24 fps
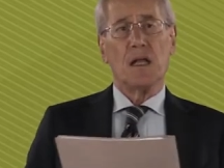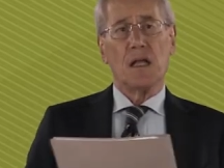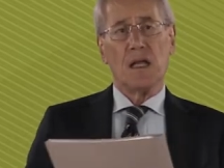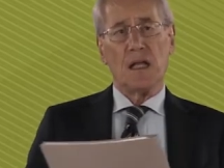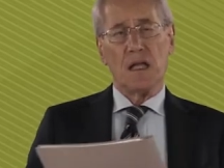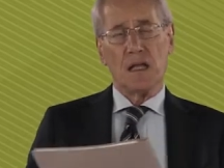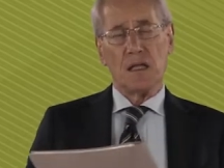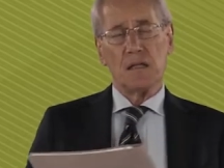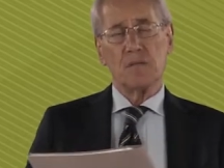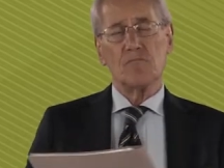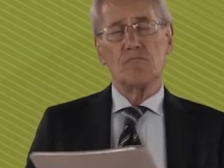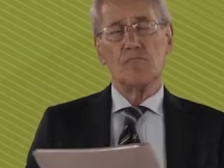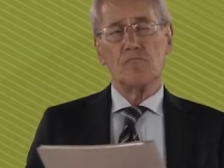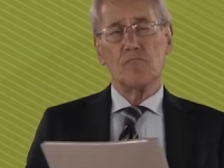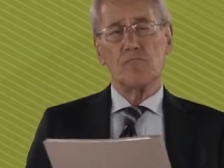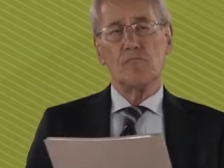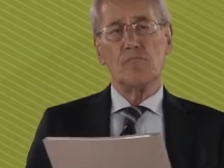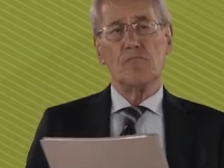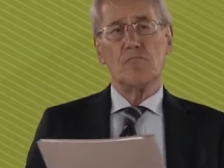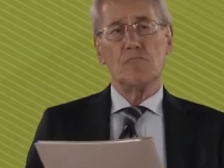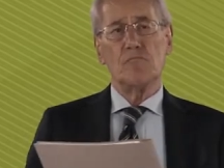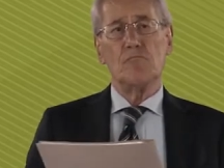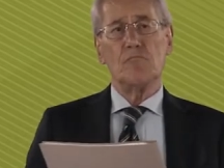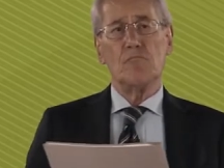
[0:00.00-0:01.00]
in
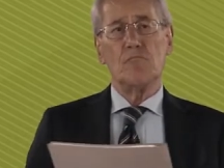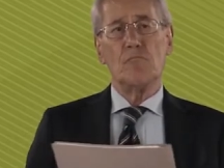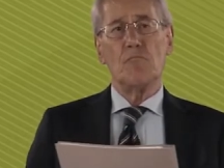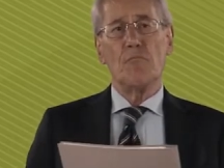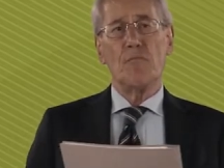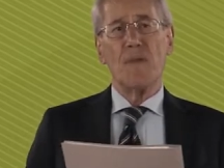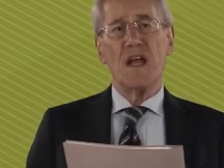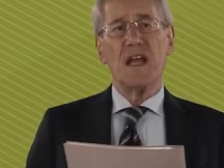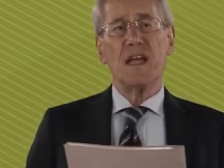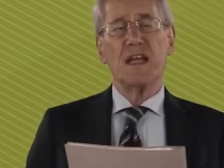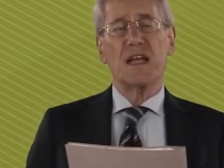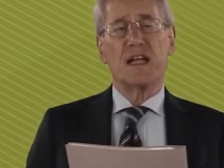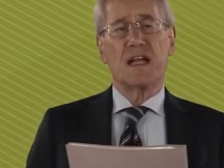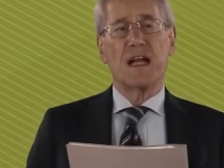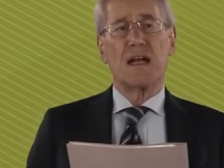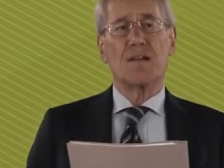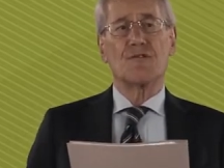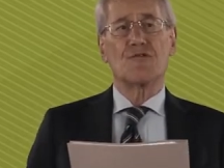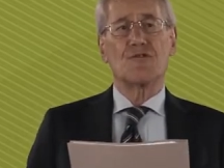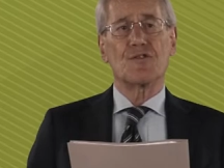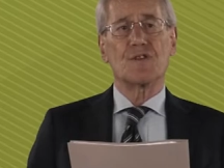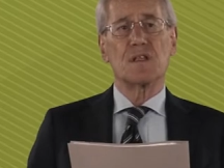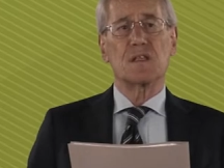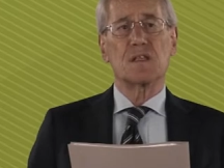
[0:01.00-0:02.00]
many
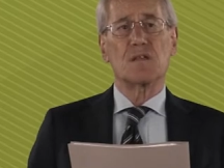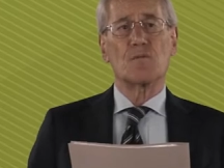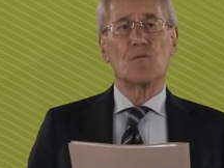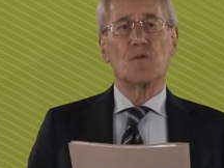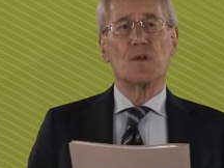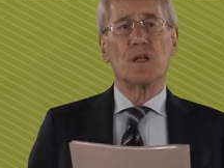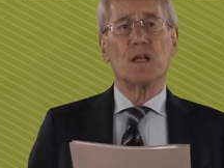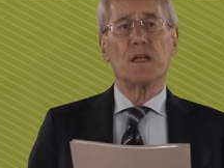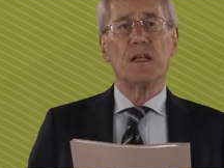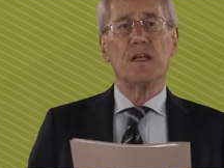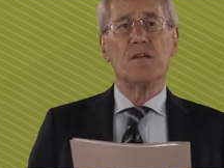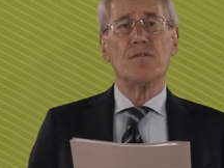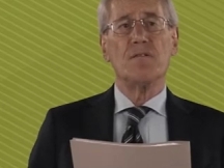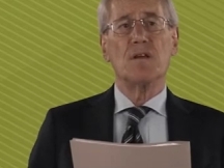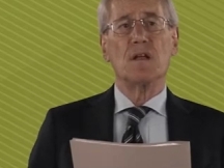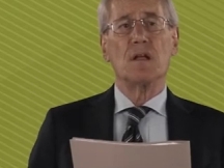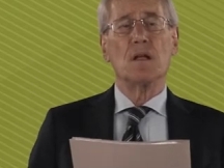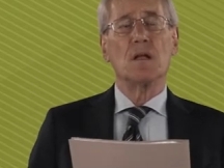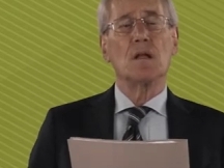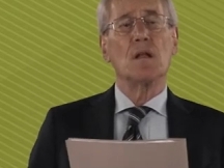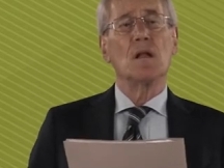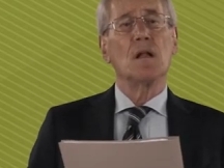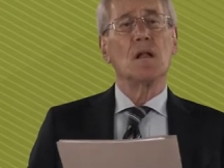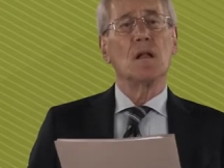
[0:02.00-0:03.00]
countries we live
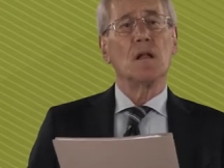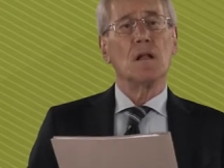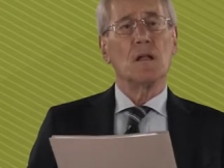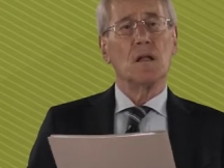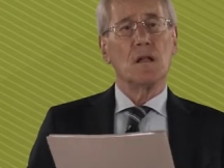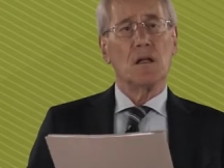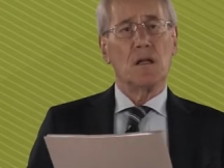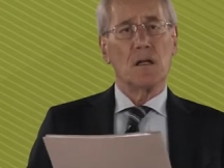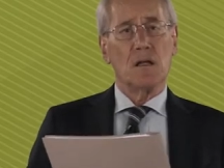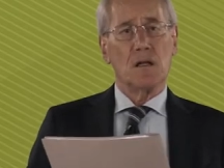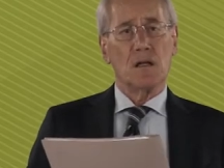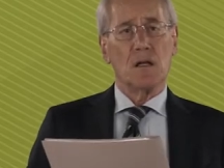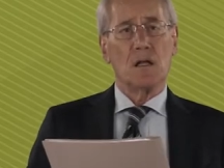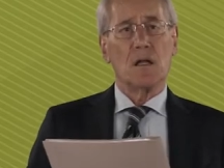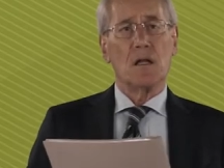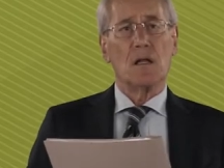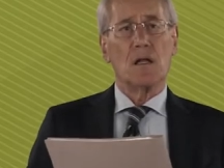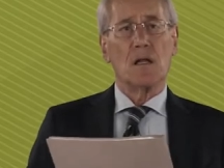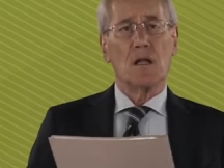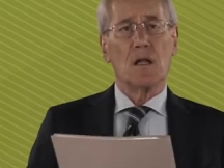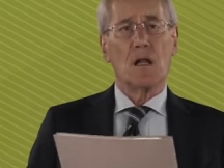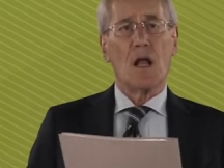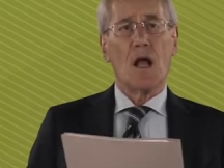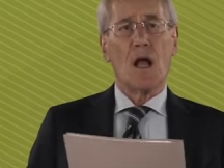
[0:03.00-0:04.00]
in
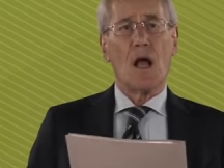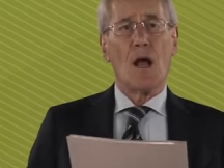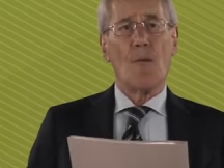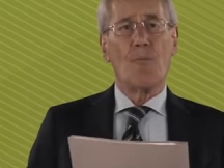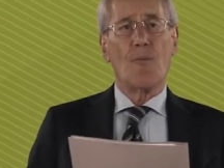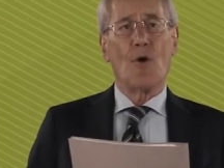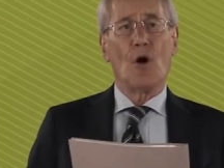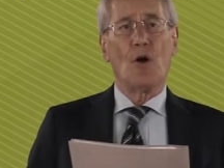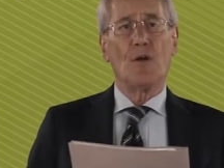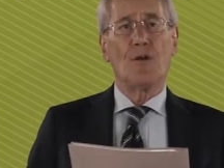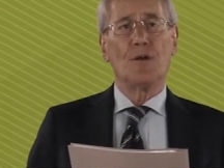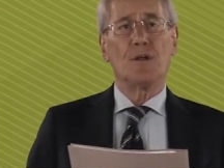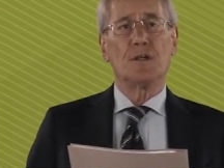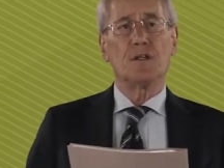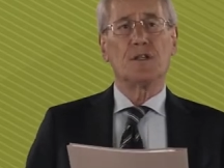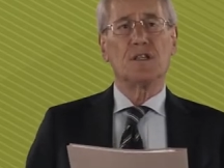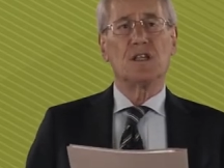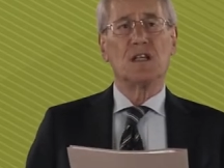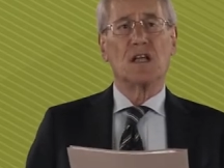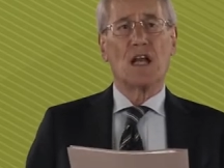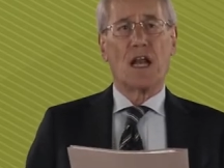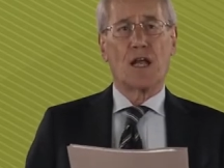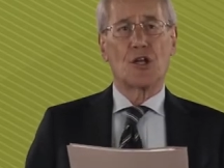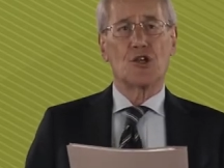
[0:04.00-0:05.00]
upon
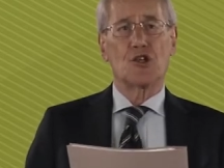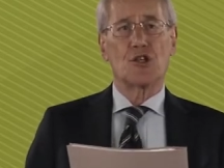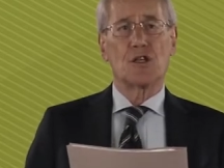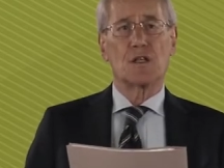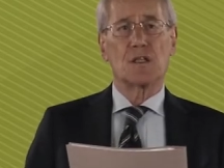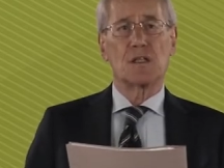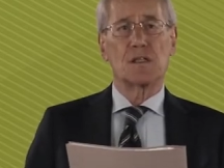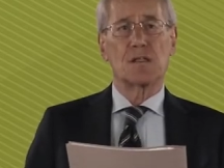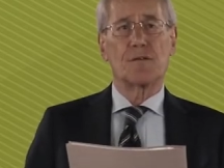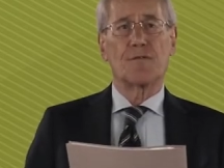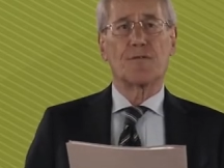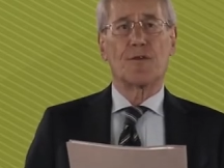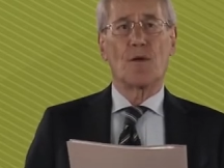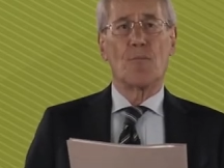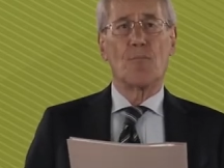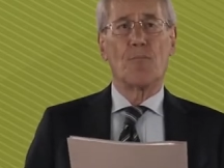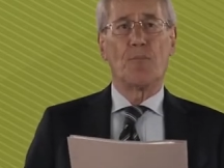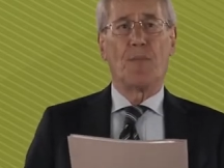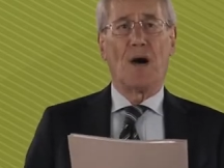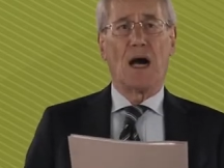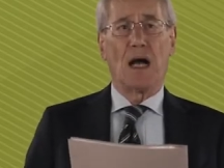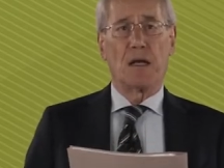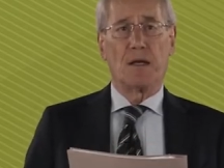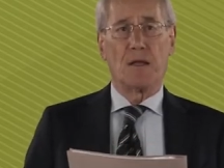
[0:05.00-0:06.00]
directions from
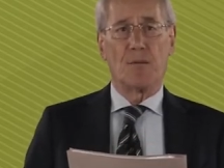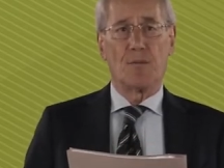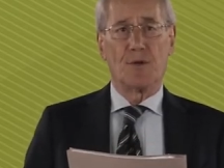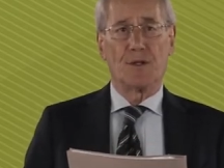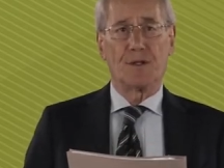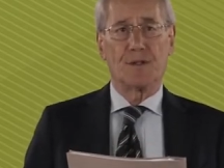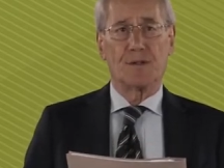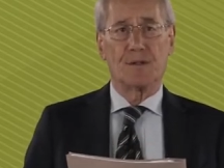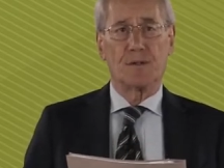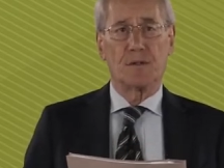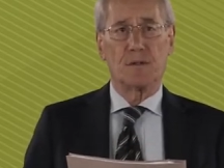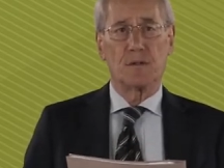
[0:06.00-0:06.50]
parliament.